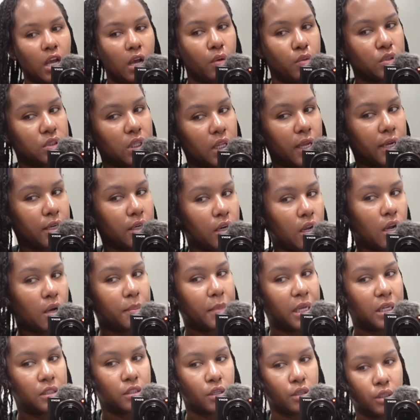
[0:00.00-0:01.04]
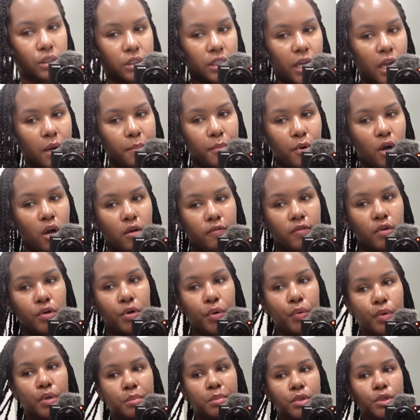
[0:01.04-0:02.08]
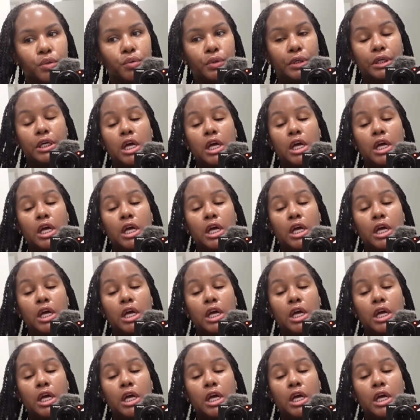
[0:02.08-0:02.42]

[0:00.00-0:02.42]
I was like, nah, I'm gonna have to turn this camera off. I don't know what I'm doing.